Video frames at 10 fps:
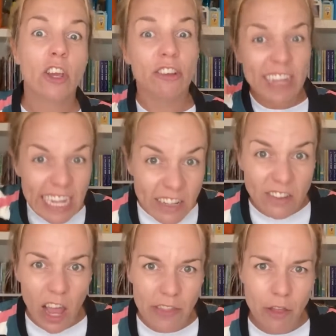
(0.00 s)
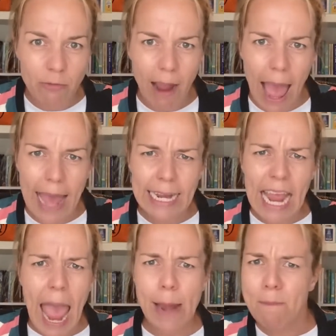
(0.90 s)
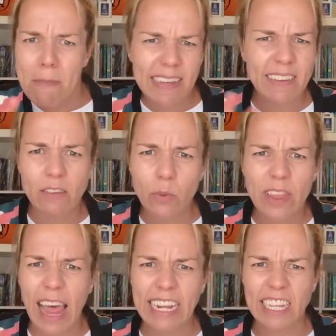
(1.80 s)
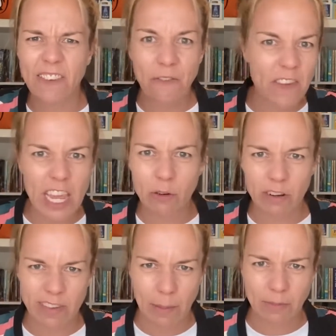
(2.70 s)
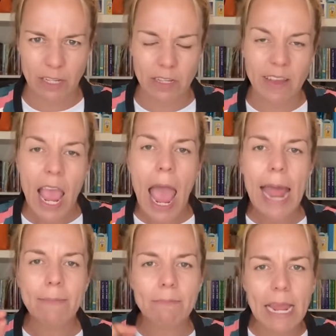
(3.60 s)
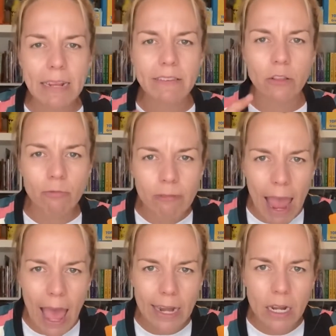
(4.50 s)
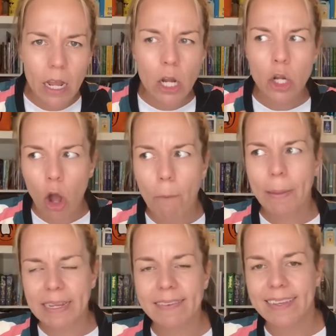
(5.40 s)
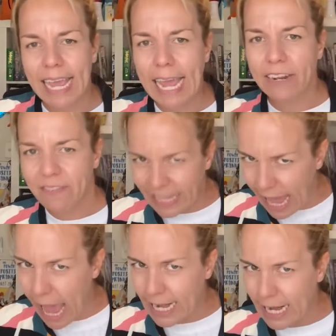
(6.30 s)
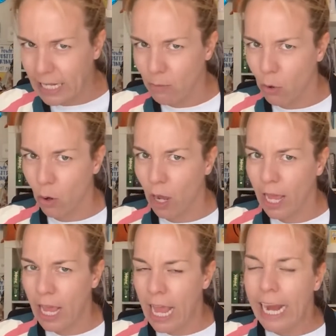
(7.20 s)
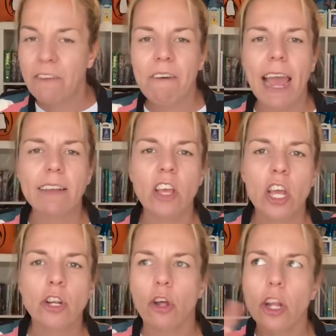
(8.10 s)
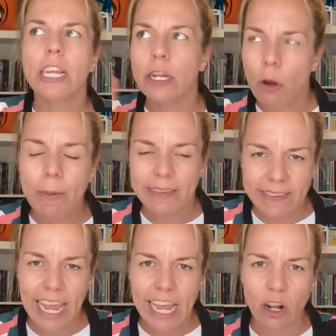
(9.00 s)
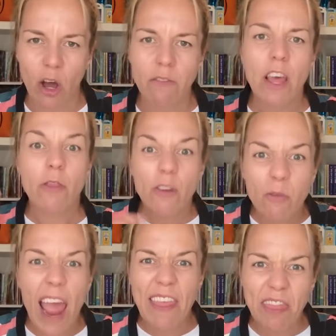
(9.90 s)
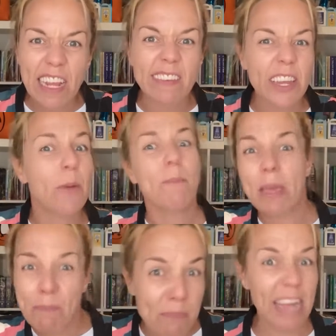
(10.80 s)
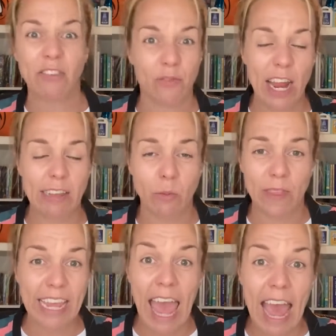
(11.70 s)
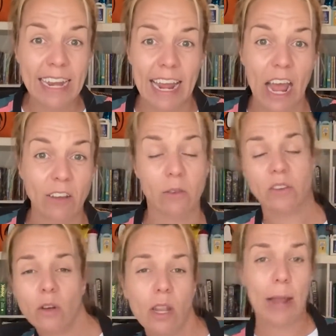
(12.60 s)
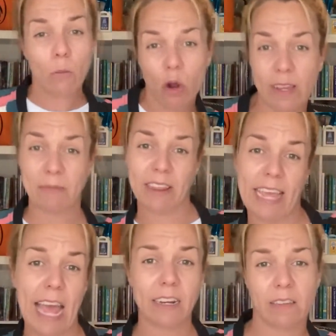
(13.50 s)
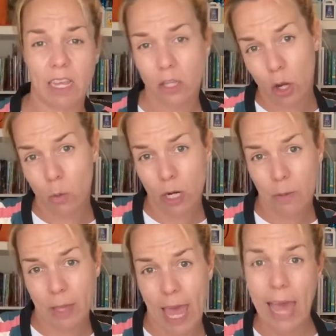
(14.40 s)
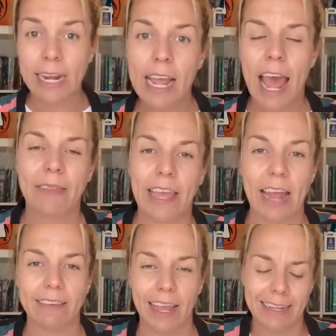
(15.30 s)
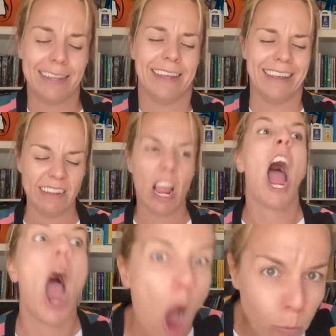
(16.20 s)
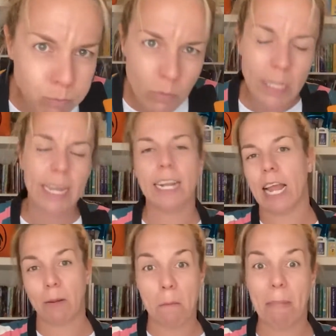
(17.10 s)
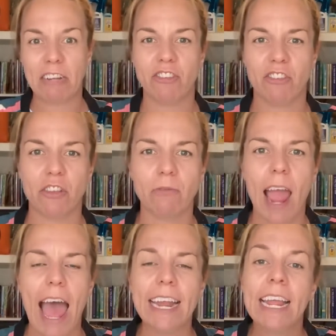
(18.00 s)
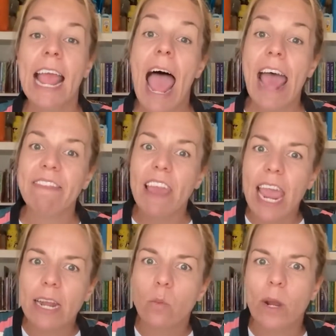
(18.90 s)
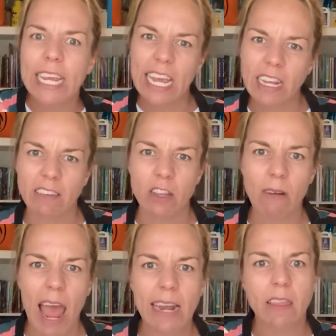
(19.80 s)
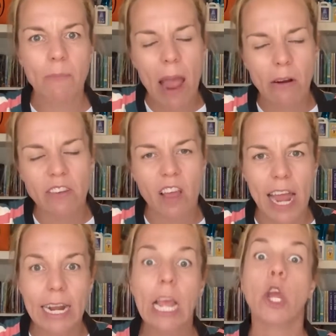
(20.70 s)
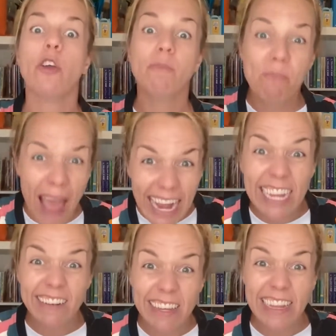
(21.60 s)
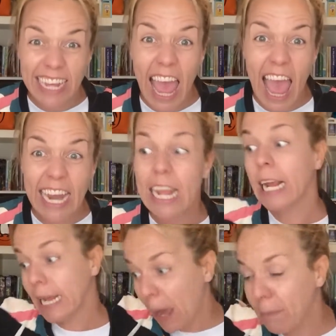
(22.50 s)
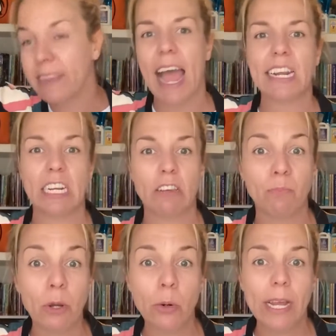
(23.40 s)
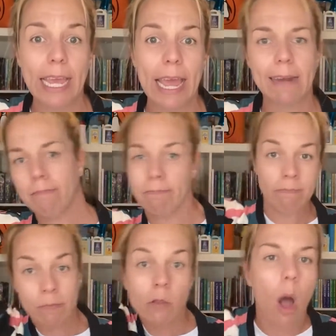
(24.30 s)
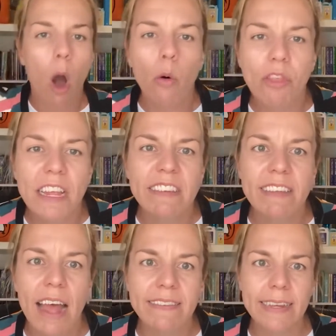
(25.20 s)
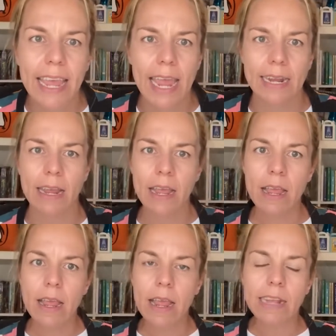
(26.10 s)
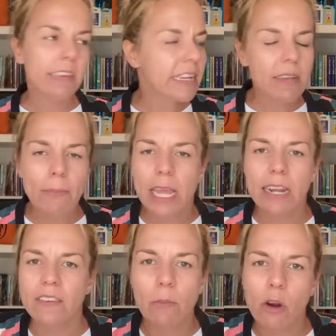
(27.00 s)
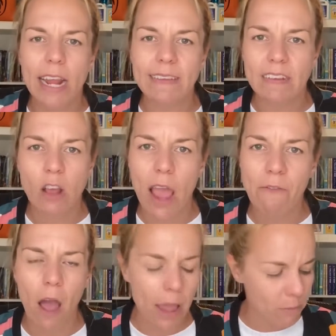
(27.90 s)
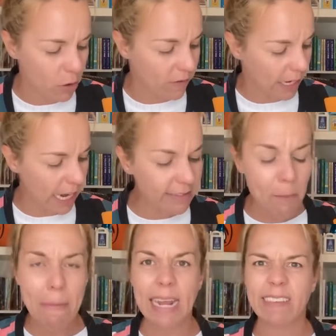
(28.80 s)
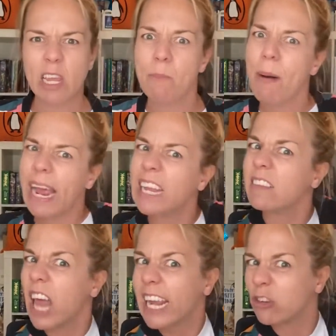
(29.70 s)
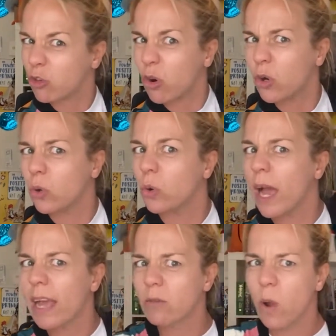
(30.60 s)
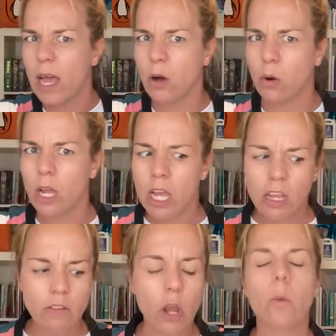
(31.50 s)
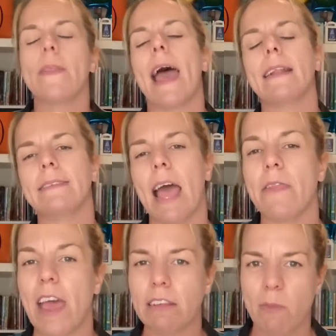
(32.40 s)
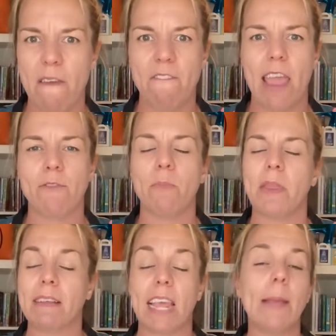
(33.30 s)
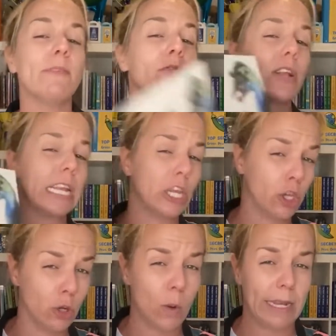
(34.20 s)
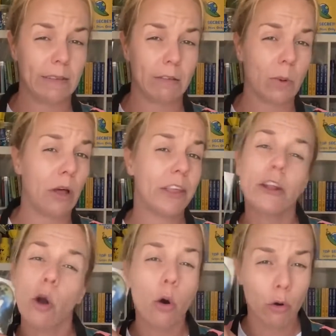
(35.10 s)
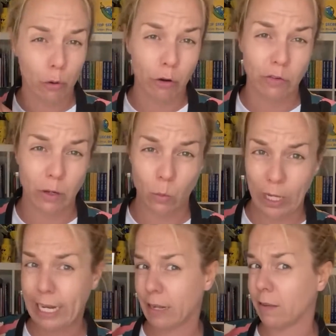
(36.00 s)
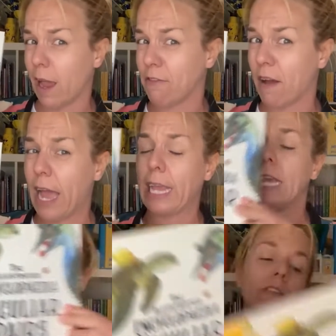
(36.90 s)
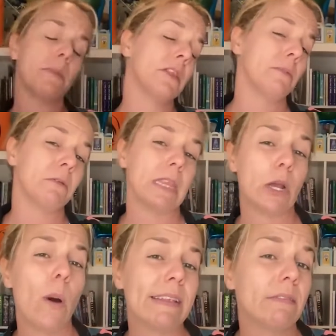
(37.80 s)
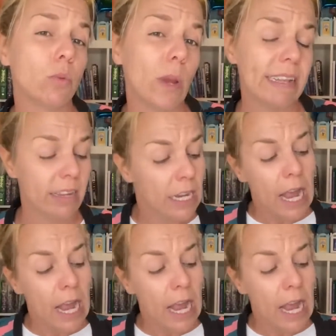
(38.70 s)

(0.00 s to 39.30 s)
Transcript: goes inside the rat and messes with like its fear receptors and makes the rat not be scared of the cat anymore. In fact, not only not be scared of, the rat thinks it can be best friends with a cat now. So it's all like walks up to the cat and it's like, yo, what up, cat? And the cat's like, oh, and like munches the rat. And then when he eats the rat, the parasite goes back into the cat, comes out in its poo again. The whole thing starts again. It's like something out of some crazy sci-fi movie. It's amazing, but it's like true as well. So without a doubt, that's my favorite, but there's heaps of really cute ones as well. They're not all gross and weird and sci-fi-y. Some of them are really quite sweet.